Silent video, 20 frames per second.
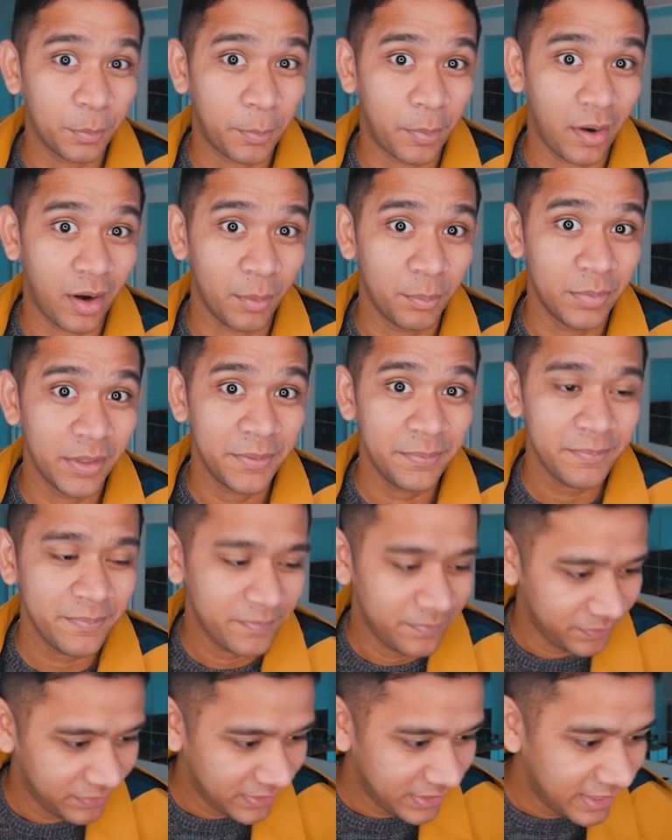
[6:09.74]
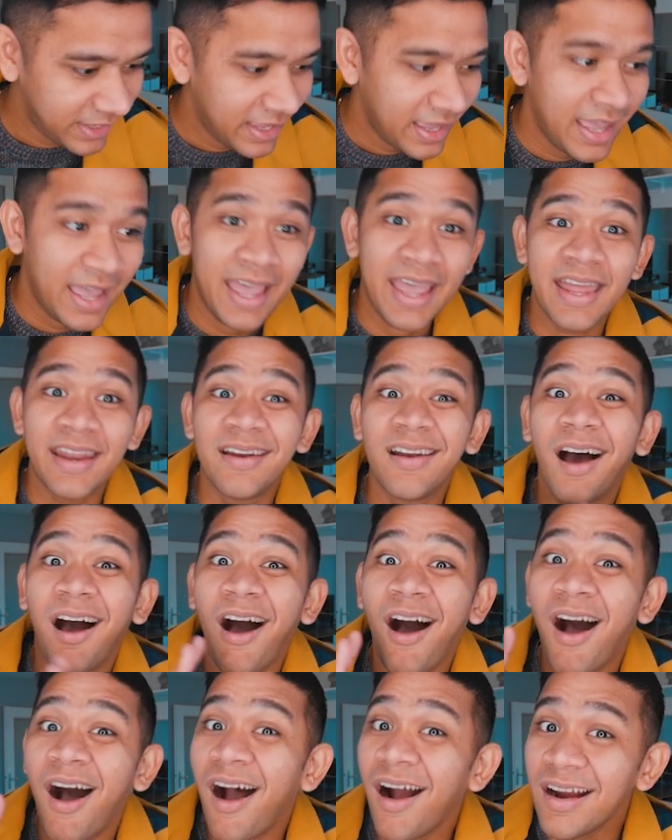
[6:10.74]
problem and
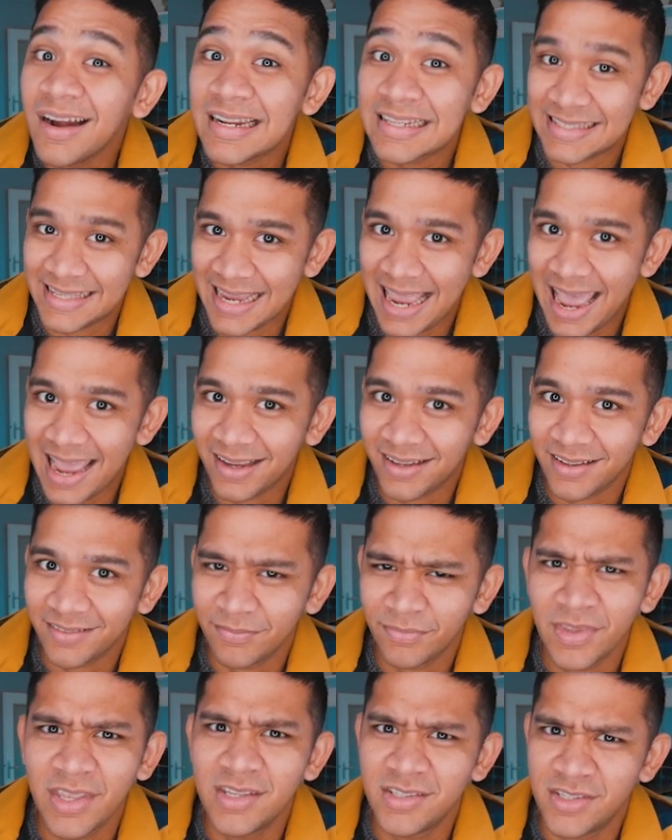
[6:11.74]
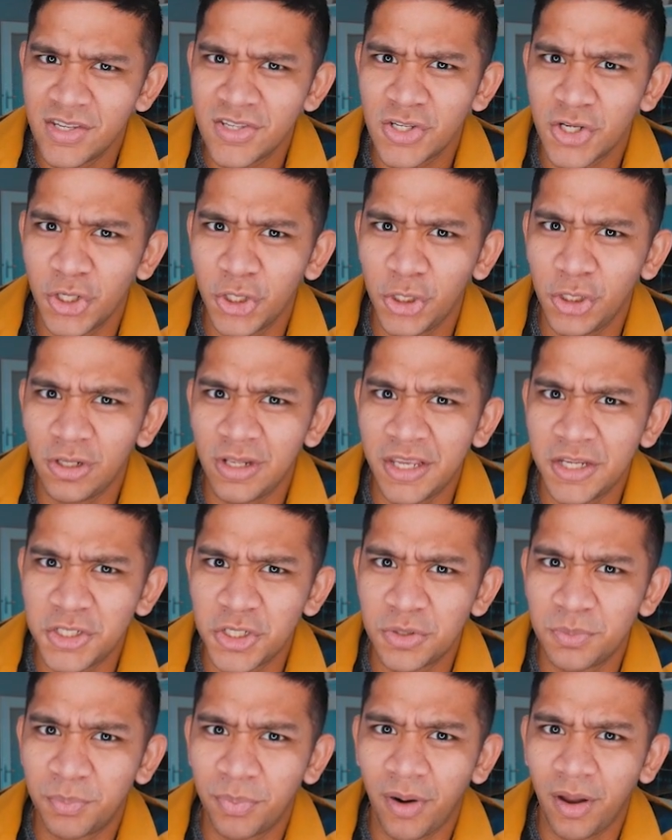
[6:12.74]
heart attack is a
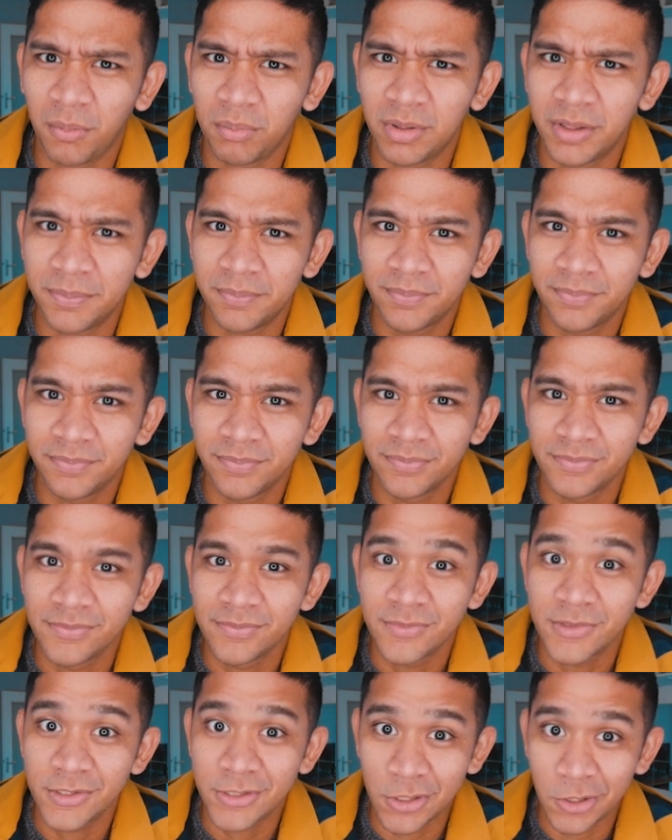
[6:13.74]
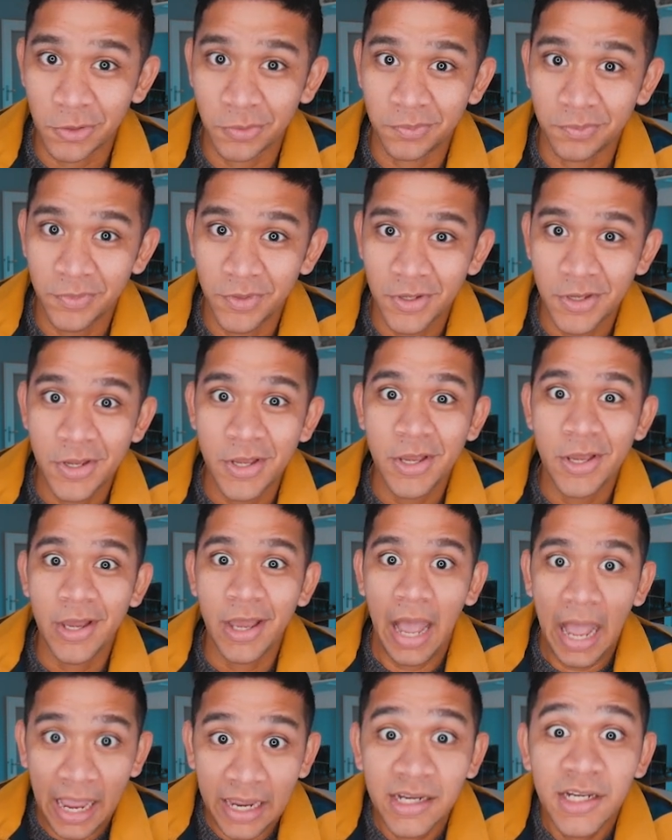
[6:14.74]
circulation problem. So
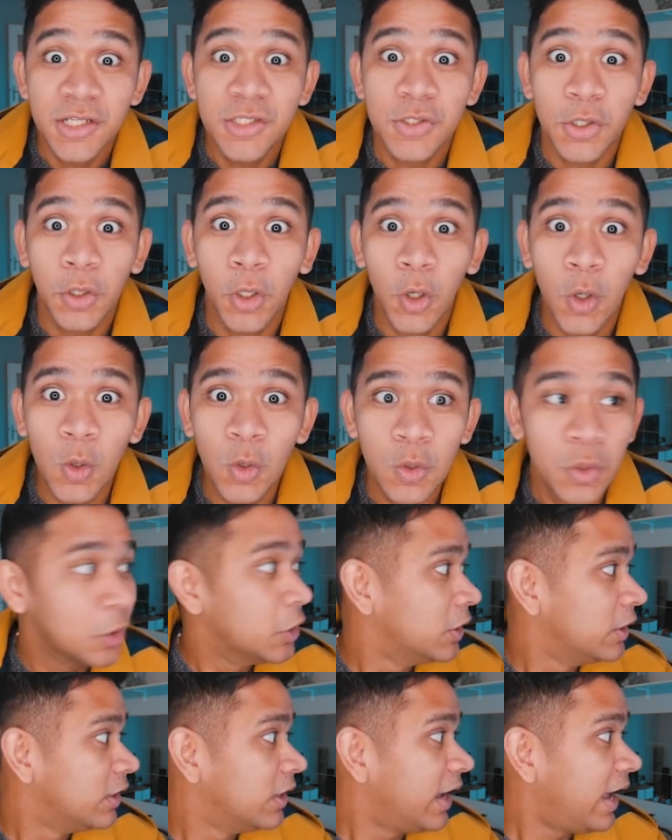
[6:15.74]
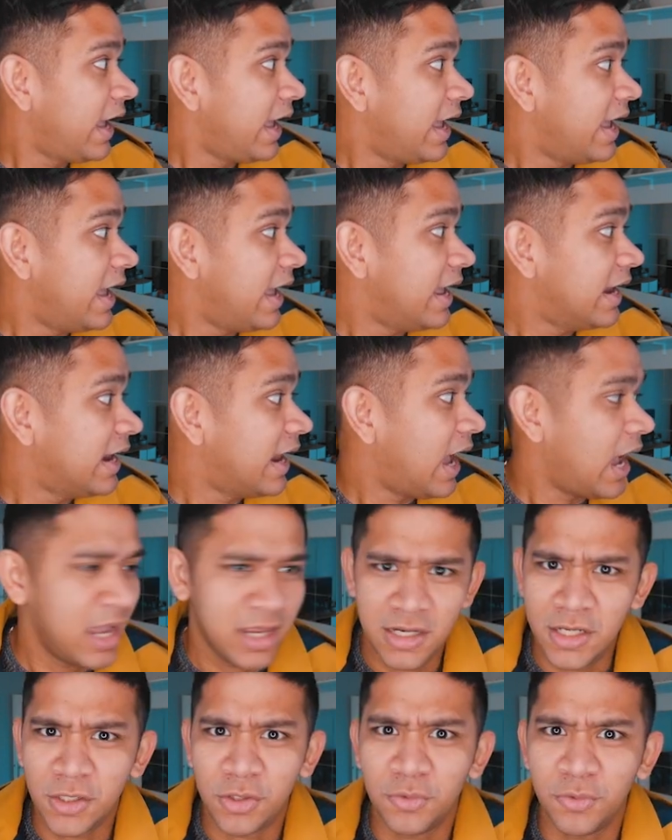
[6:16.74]
I need to go and
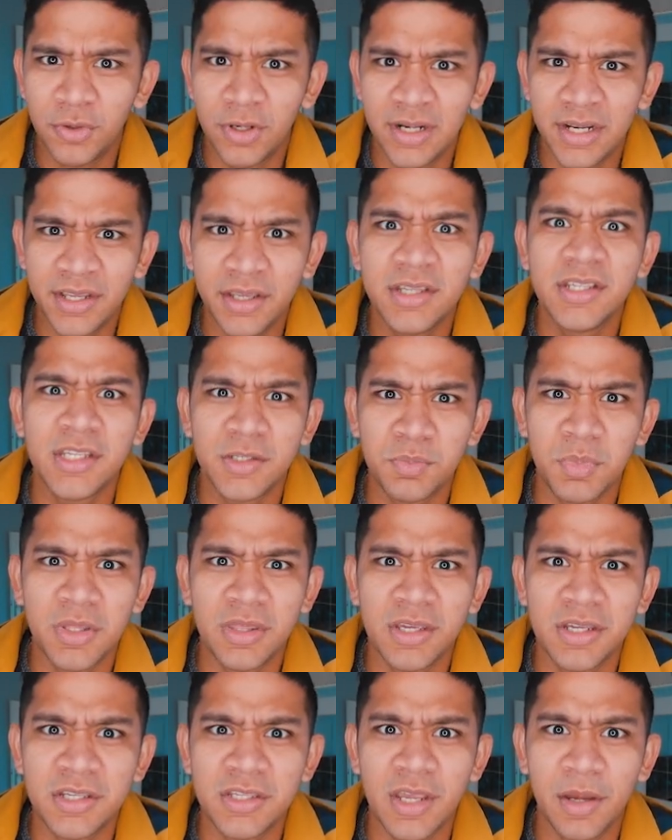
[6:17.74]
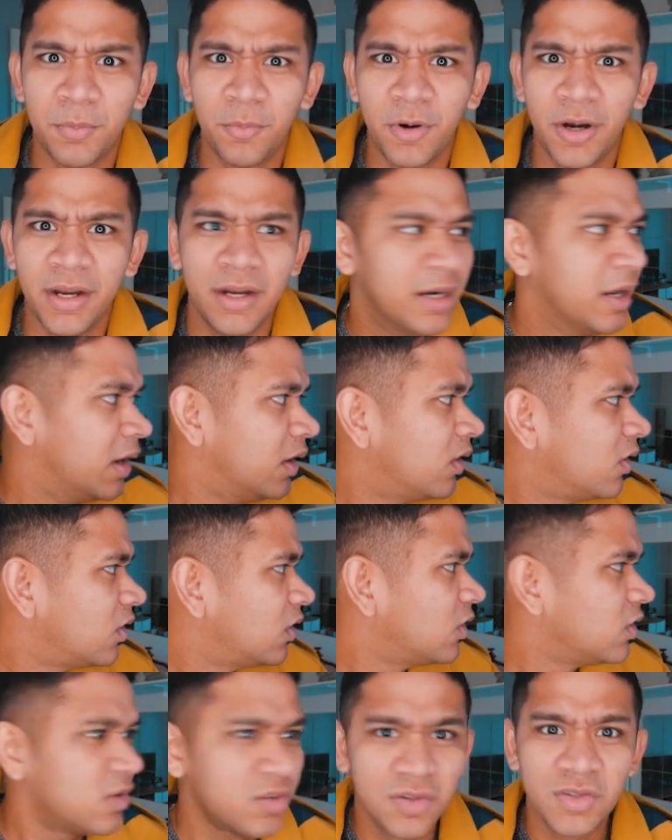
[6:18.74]
I need to really speed things up right now.
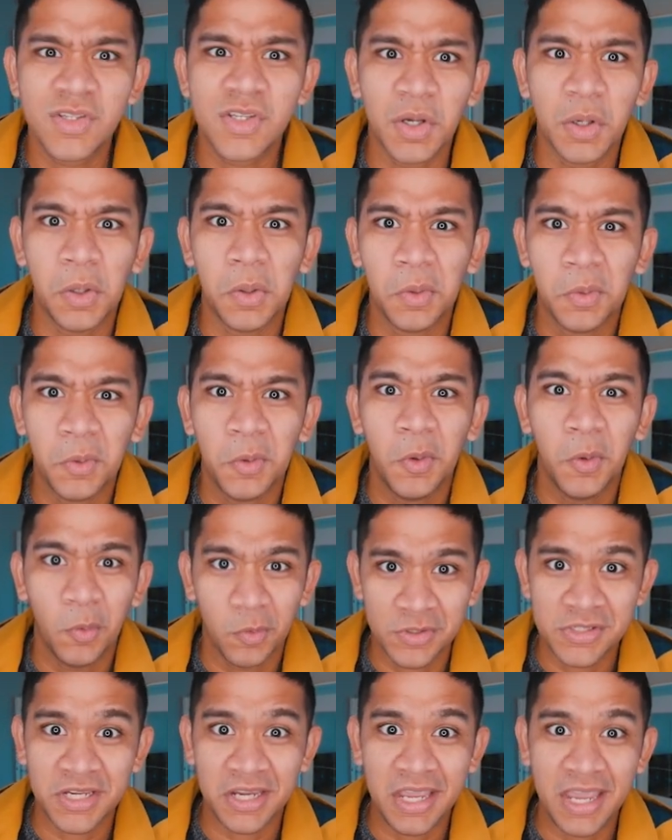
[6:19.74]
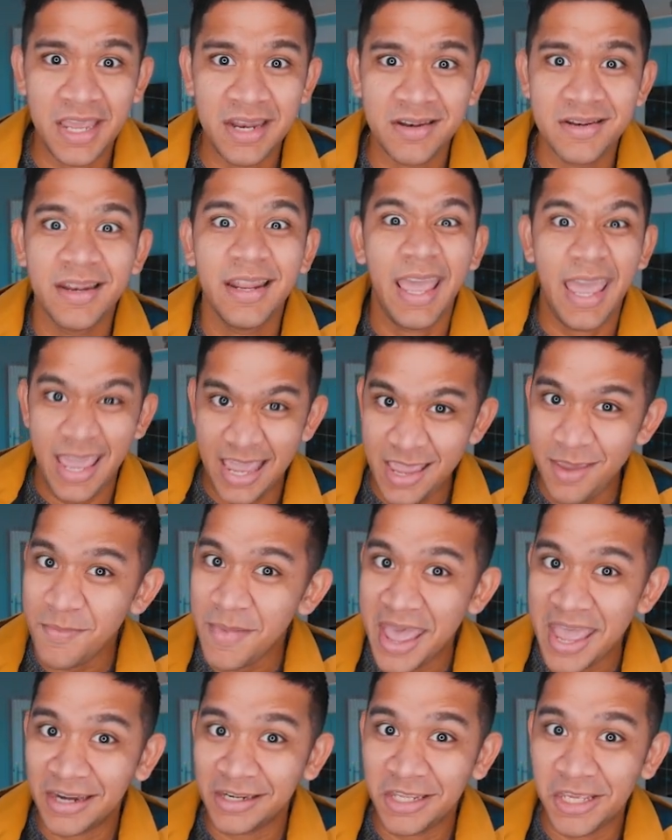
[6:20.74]
So once again,
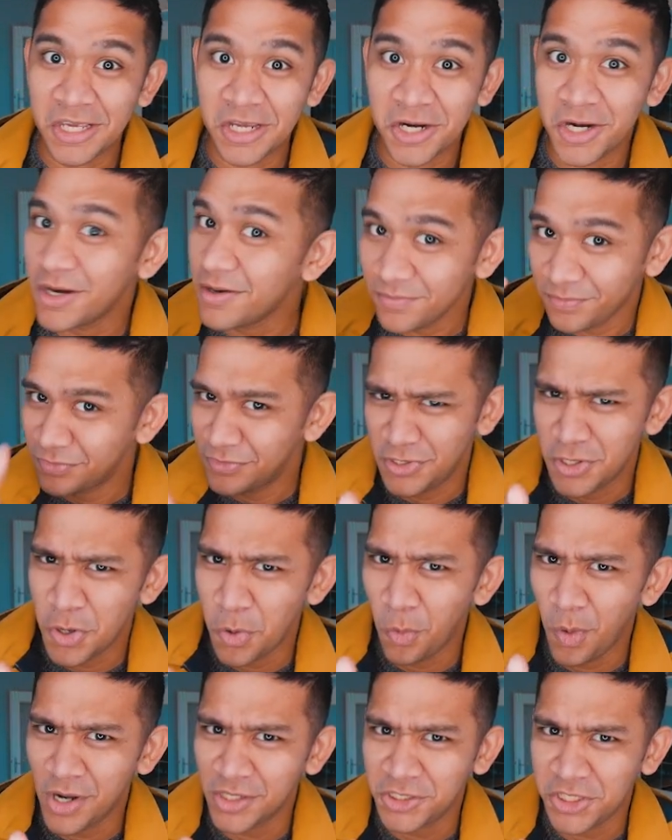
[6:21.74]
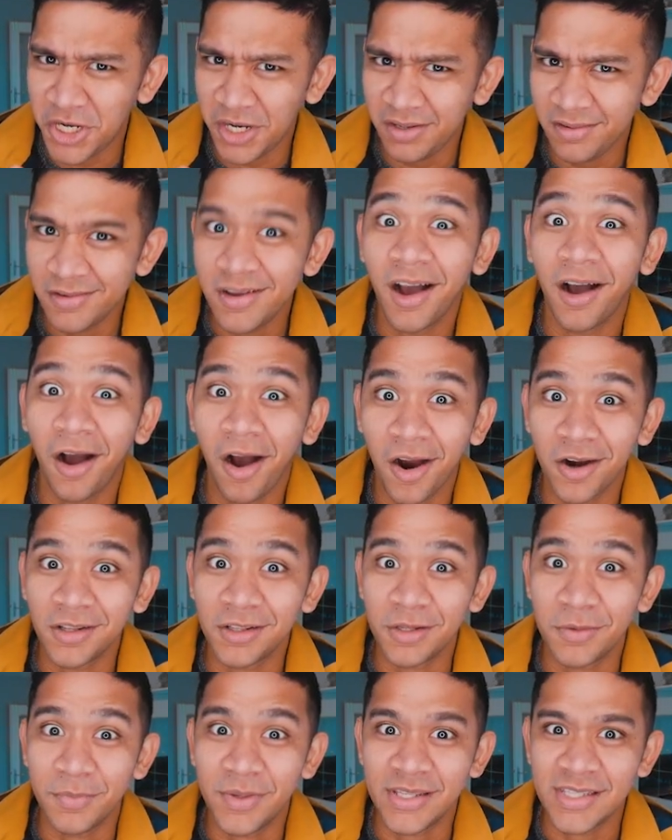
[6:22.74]
Aman here. You're watching
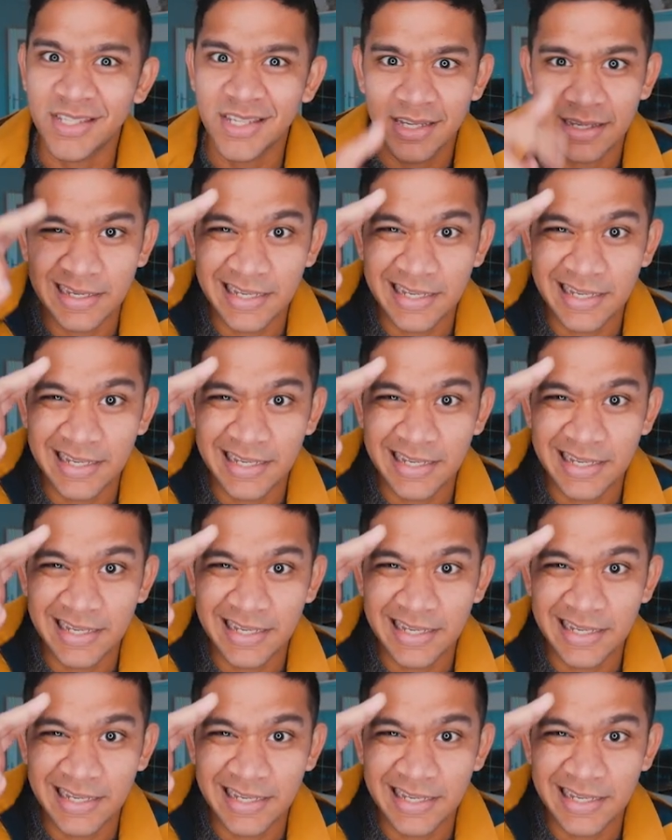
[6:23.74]
Heart Limits.